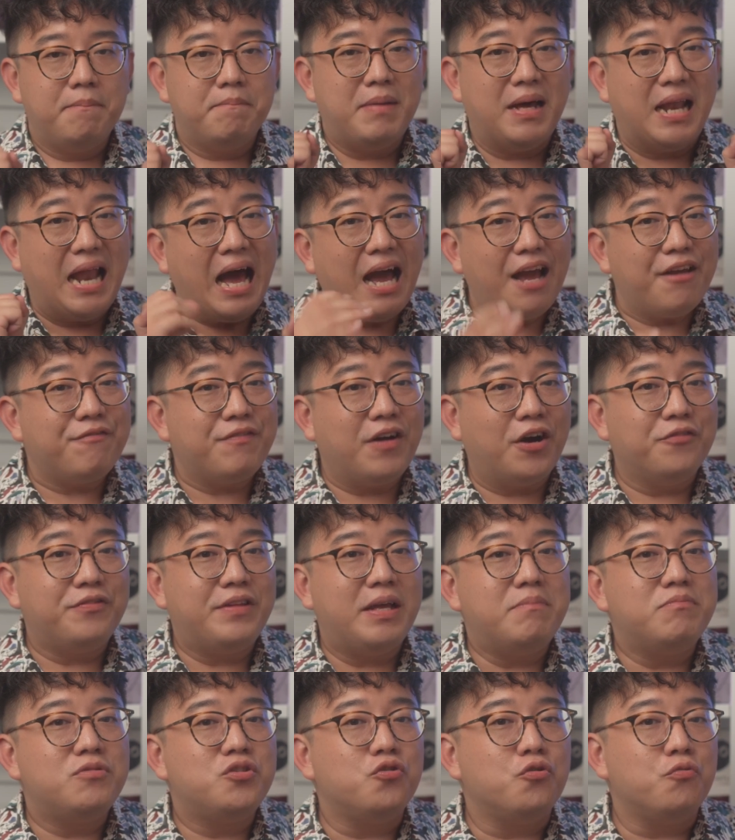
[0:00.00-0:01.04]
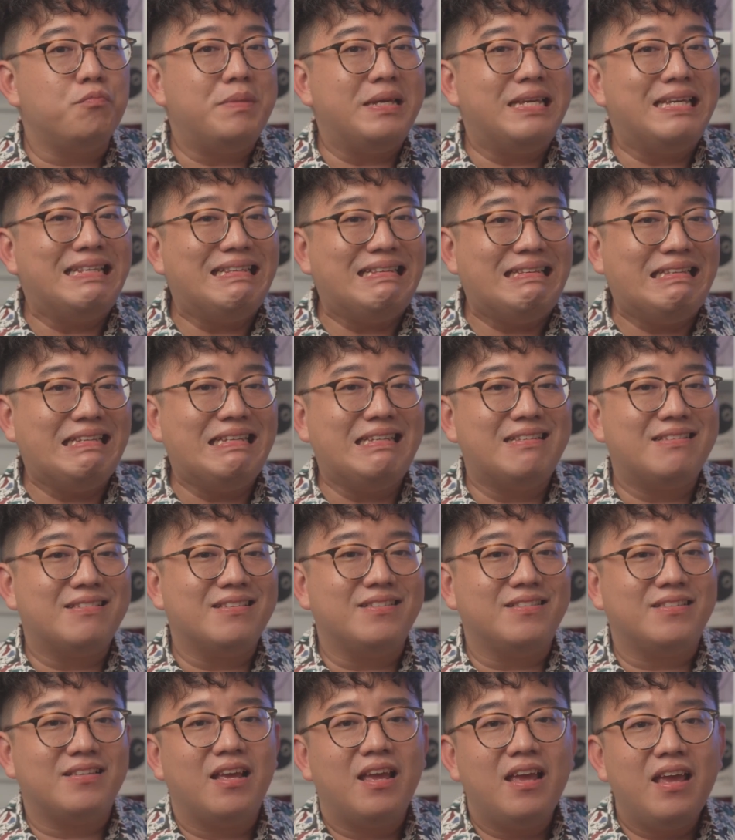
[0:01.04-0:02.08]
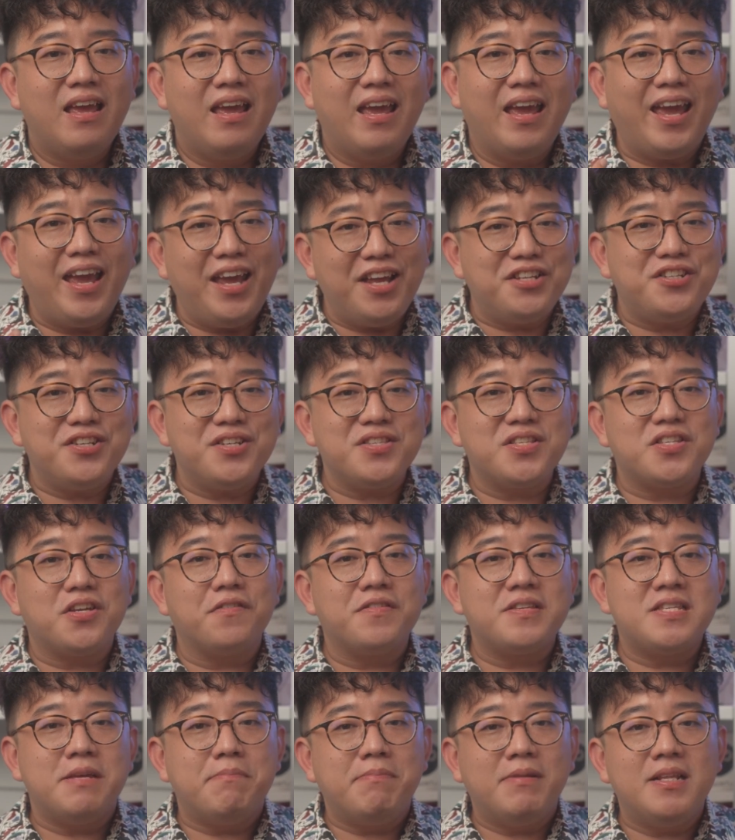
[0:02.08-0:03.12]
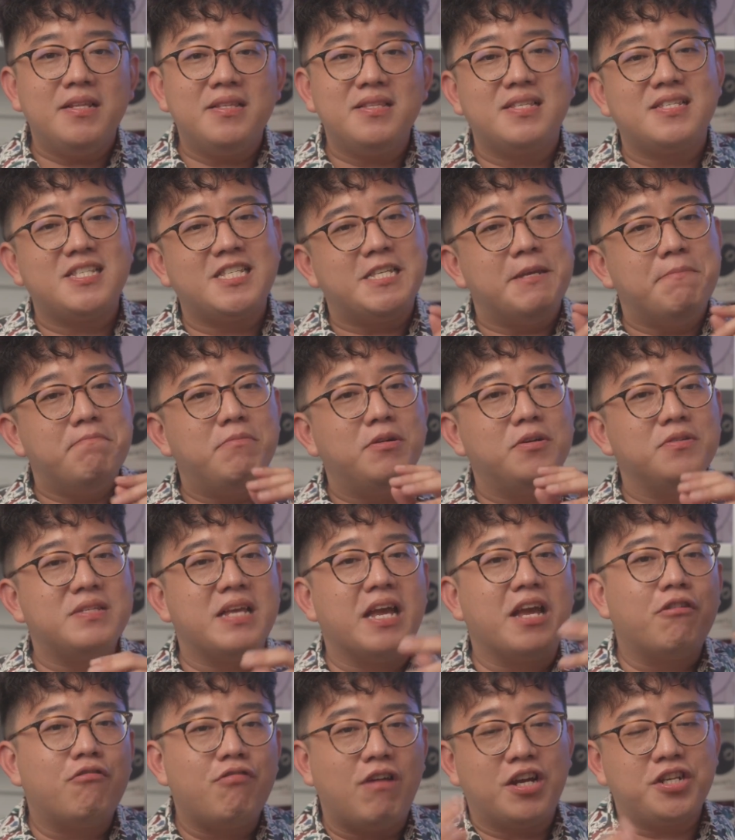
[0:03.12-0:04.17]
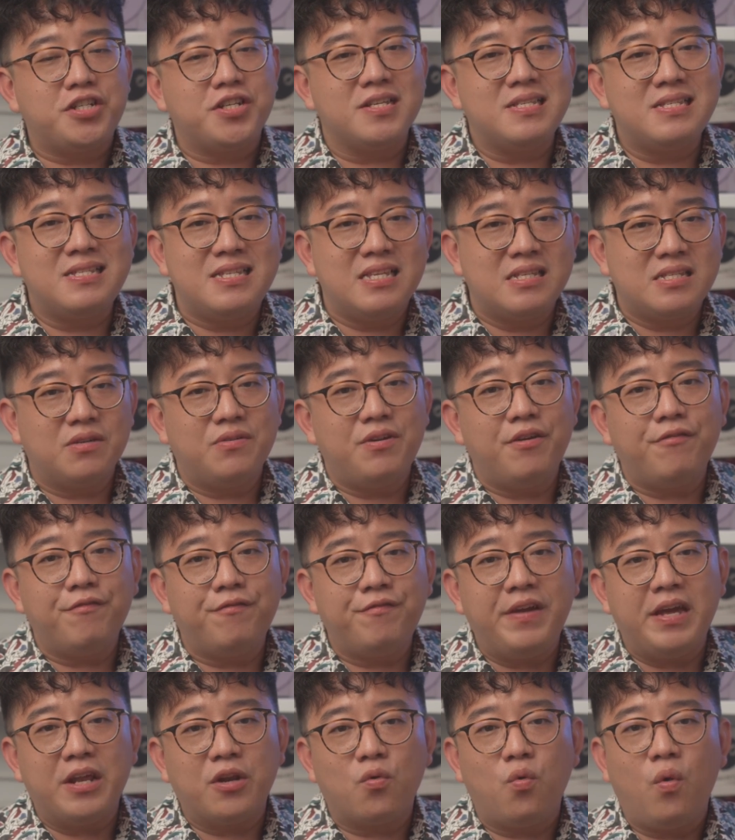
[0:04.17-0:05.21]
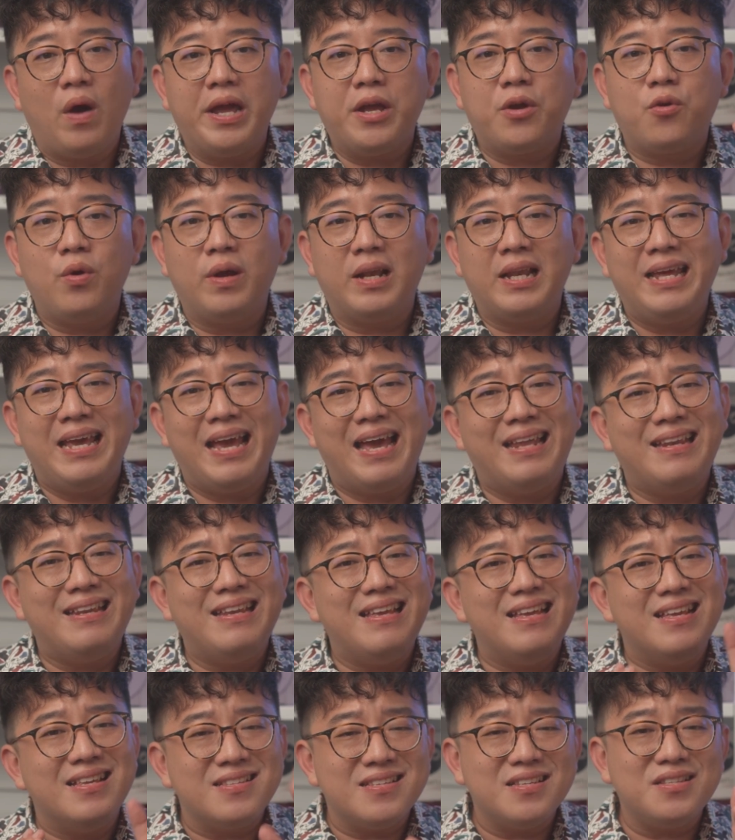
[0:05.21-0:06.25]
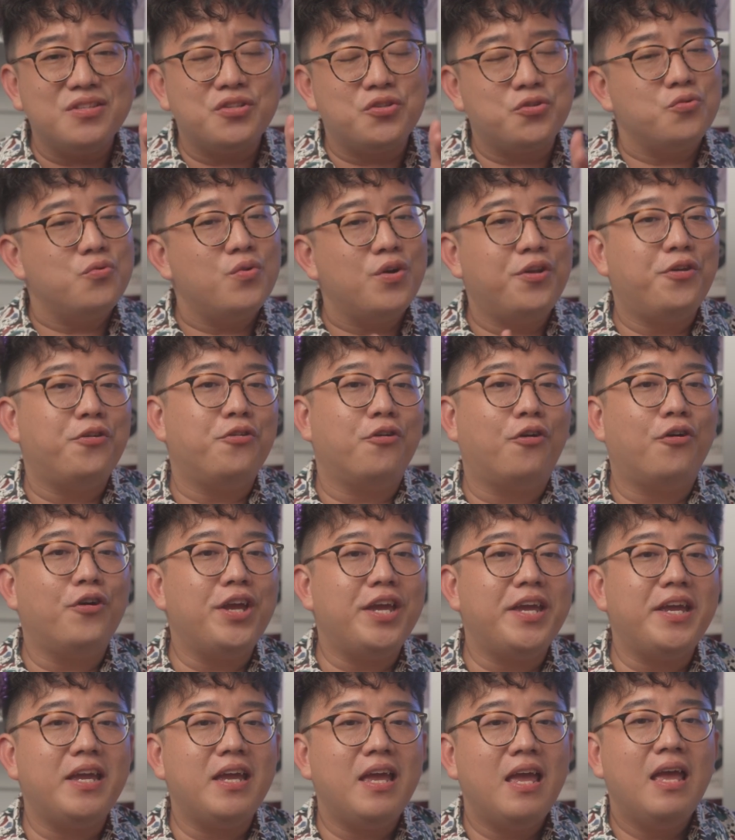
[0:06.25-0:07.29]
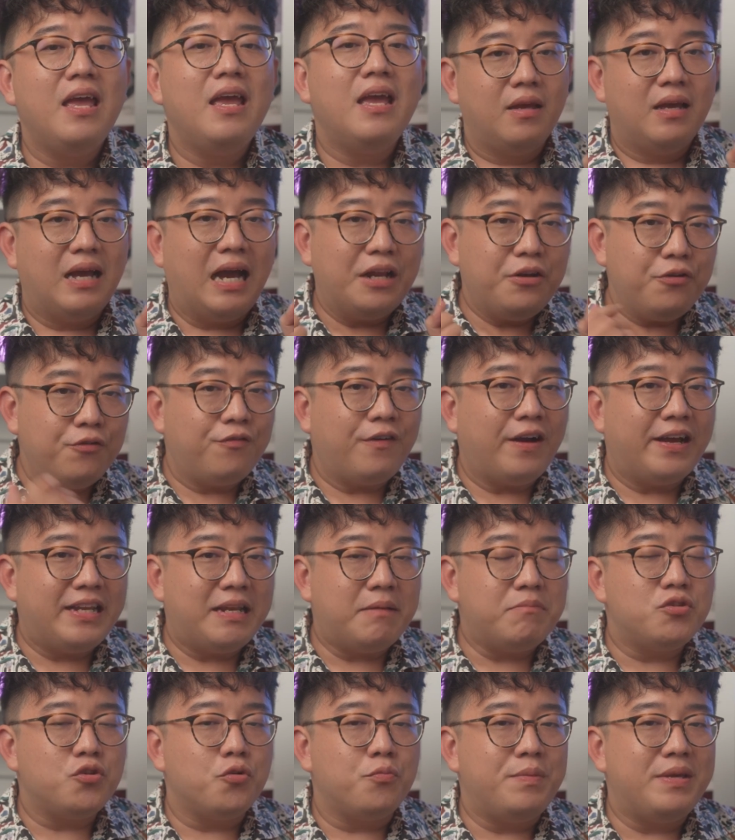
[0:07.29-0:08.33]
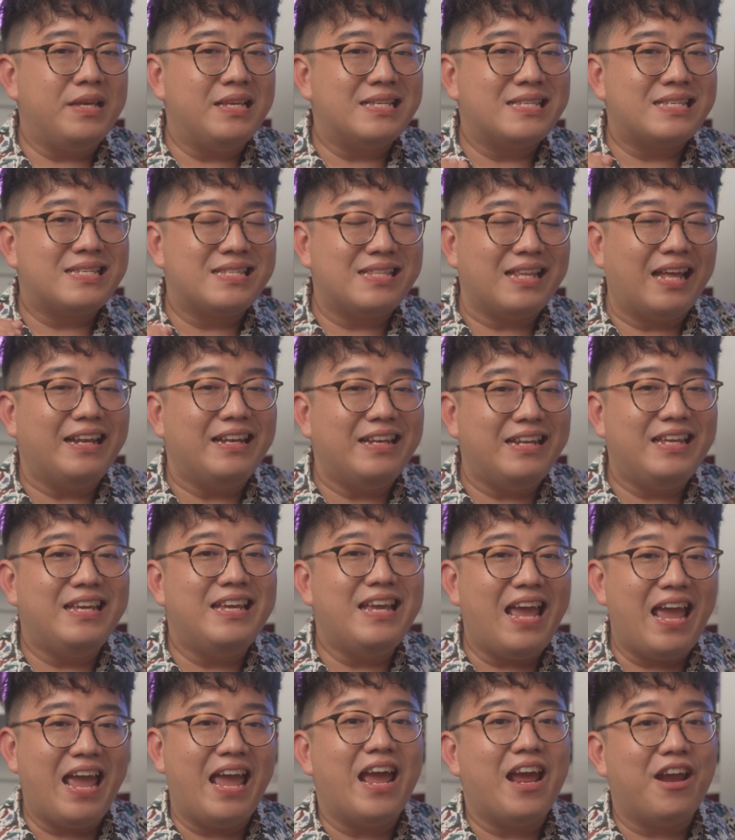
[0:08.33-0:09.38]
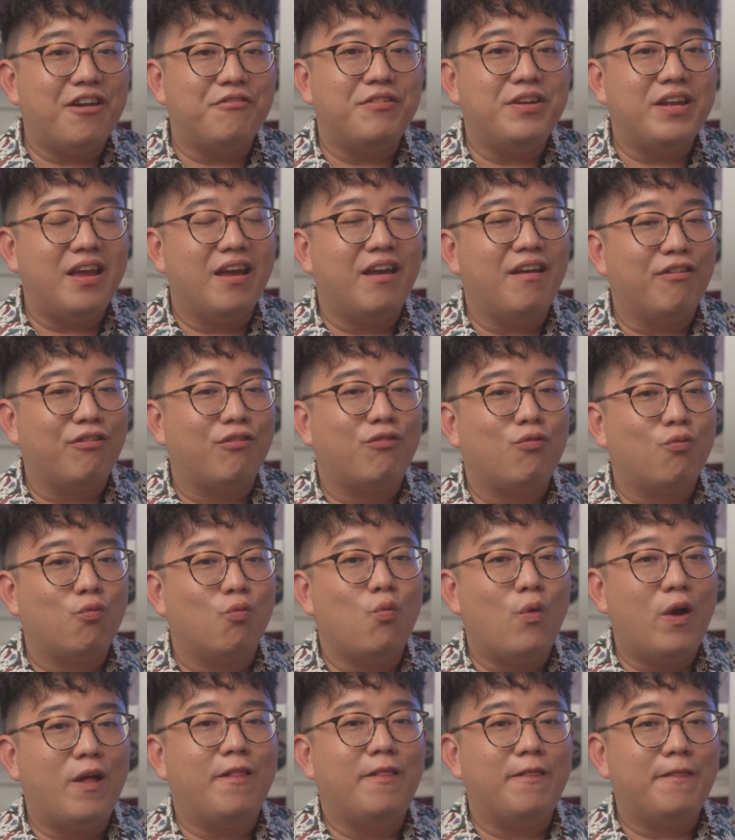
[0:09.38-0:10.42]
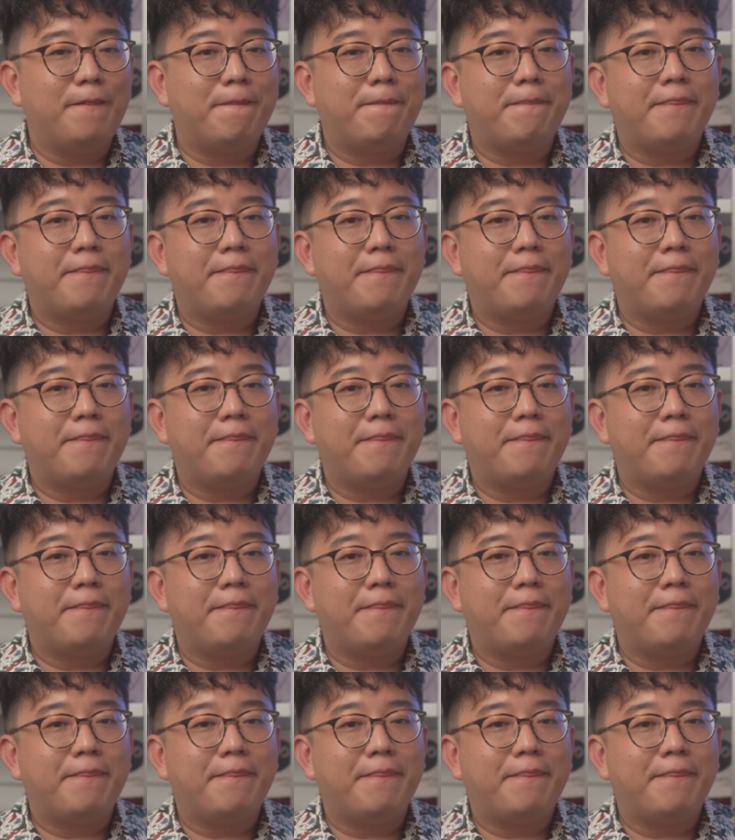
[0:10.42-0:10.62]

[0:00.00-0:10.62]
but I found them to be decent. Agents of sibilants, cymbals and crashes sizzle and fade quite quickly and isn't too annoying. I do find them to be slightly airy as well.